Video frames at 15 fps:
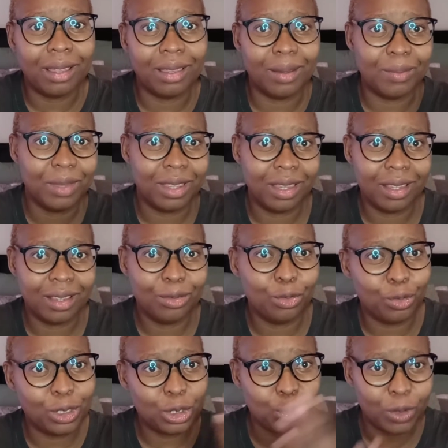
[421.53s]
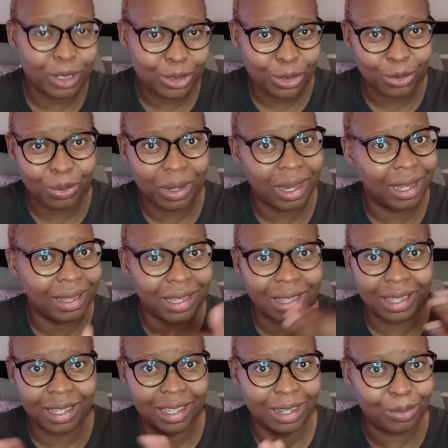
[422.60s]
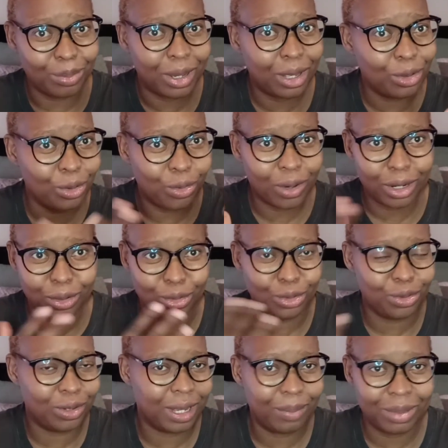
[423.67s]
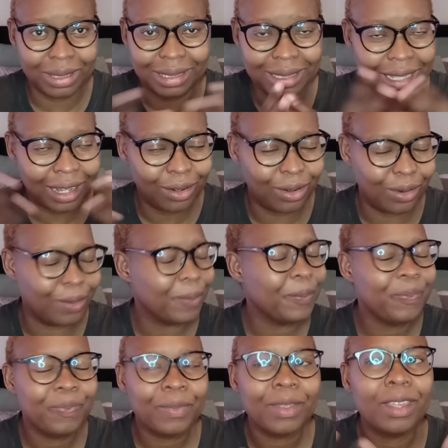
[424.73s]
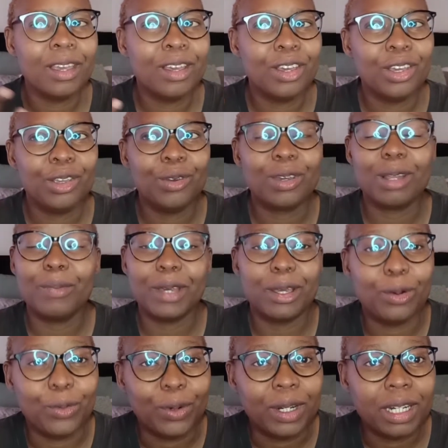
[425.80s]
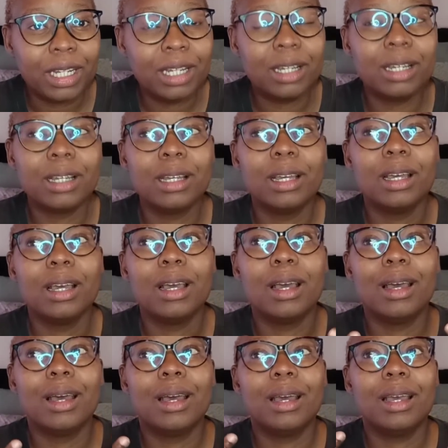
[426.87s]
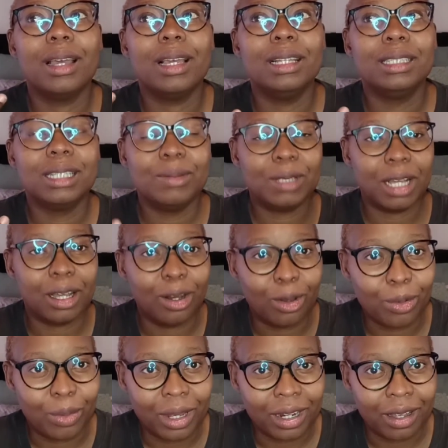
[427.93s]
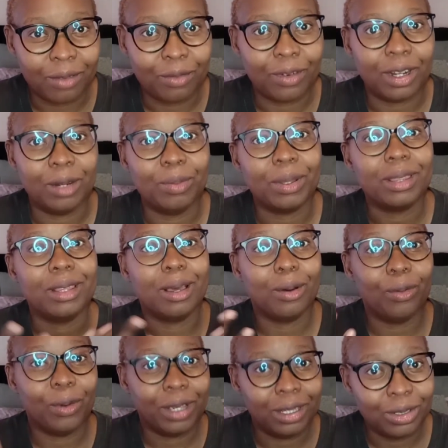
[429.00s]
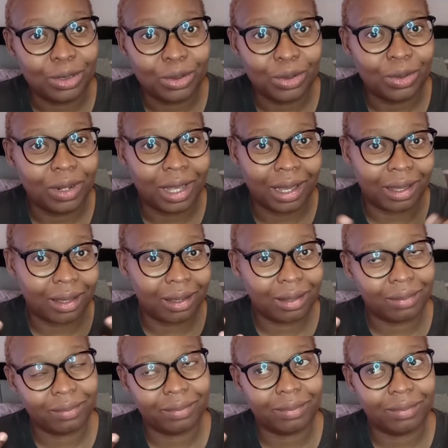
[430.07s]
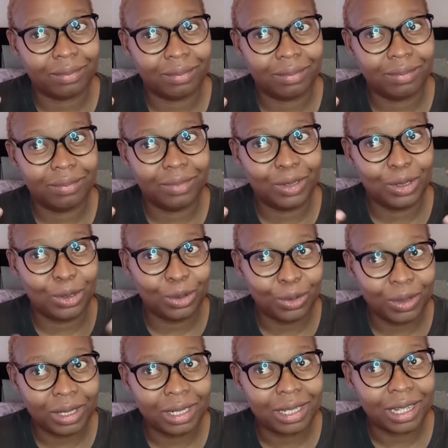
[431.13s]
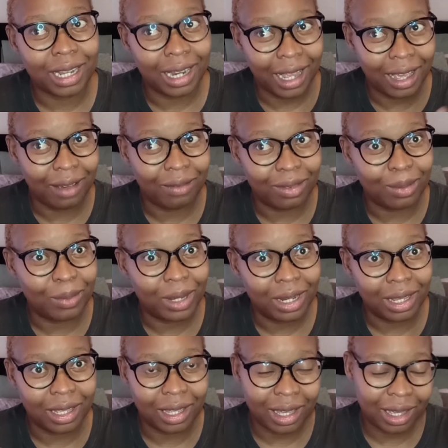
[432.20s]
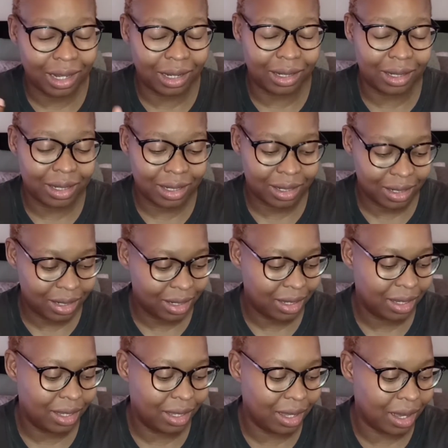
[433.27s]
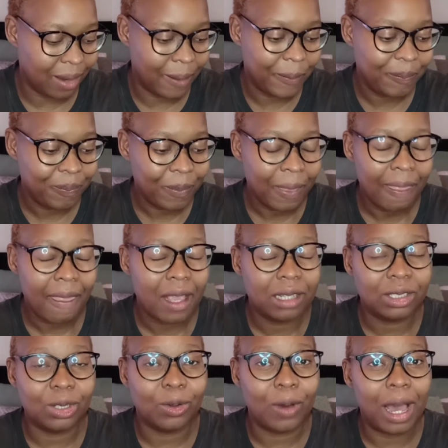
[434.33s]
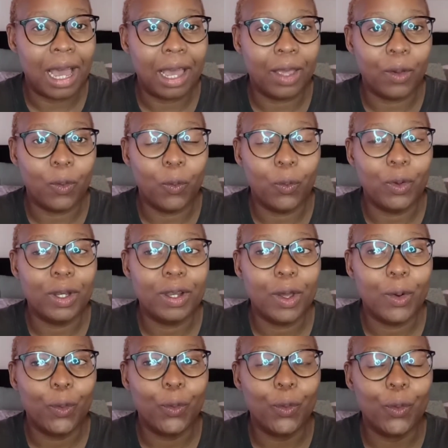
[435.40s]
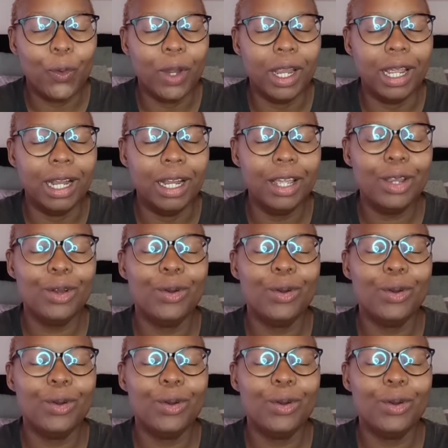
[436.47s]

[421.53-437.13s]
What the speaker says: them and which ones you buy, and they can buy you 1 or 2 nappies. I don't know. You can make it work. It seems like a lot of money up front, but there are ways to like do it and have the money. And yeah, so I would really